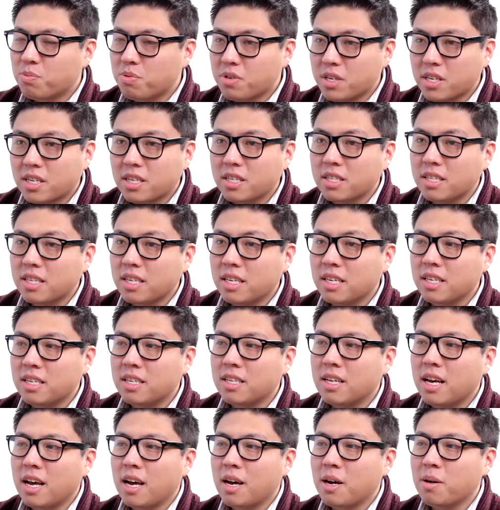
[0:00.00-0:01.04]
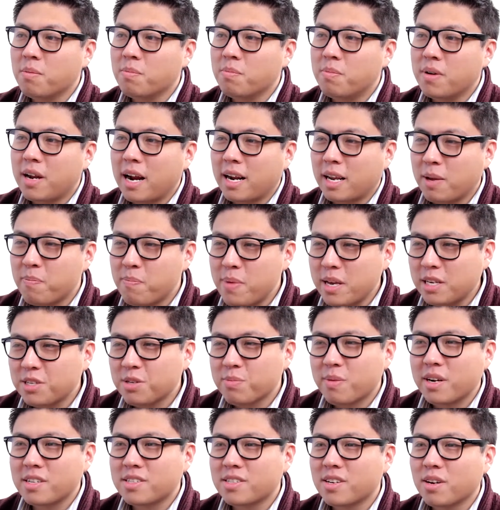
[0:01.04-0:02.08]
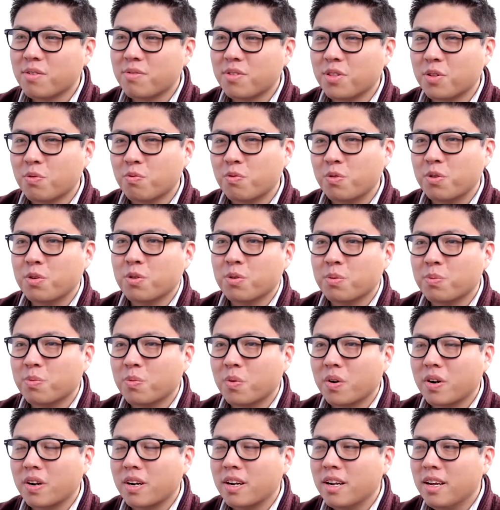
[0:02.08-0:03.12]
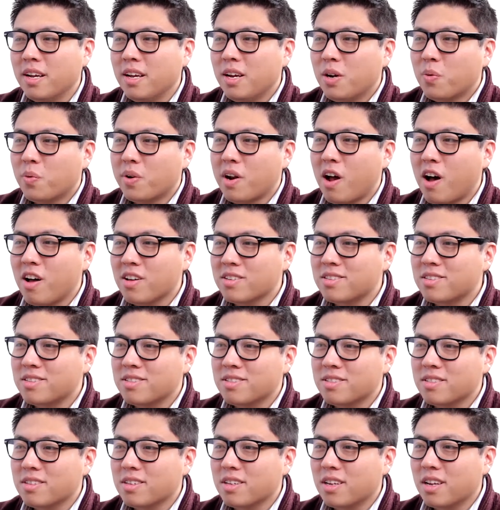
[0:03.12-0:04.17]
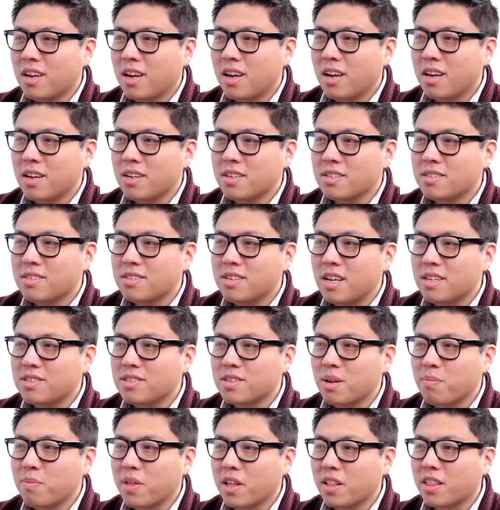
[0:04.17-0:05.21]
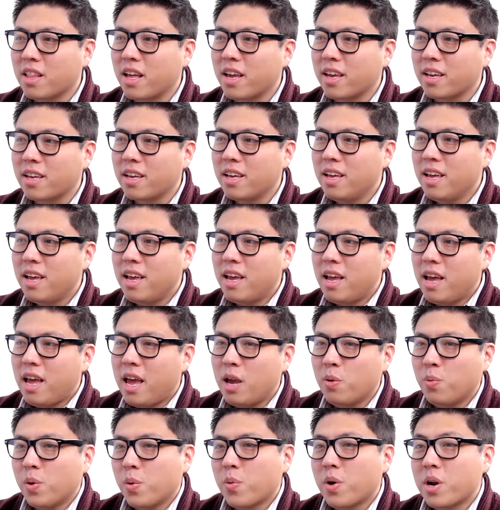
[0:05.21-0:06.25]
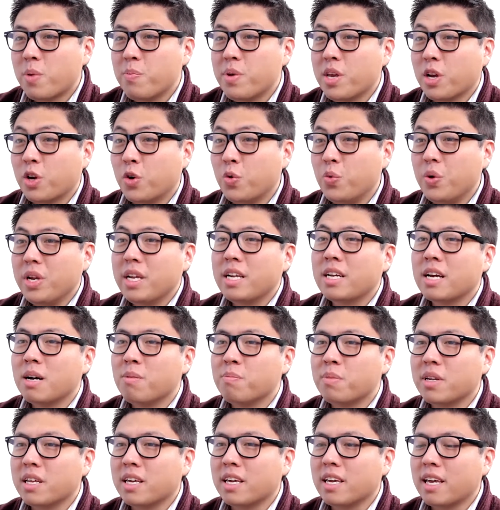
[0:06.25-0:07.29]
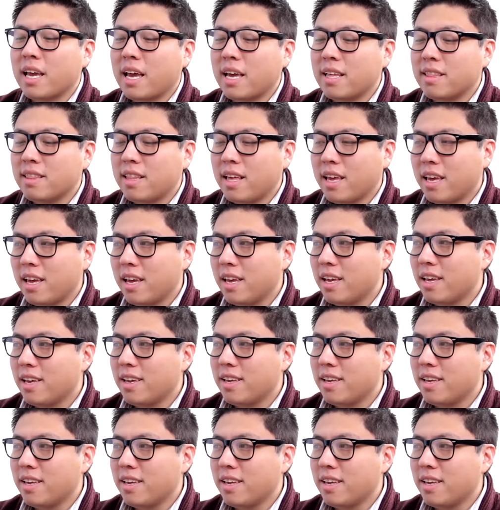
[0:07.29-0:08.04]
pretty clean, but I could picture myself in the room when Holliston said something like, hey, we want to be a green company, and the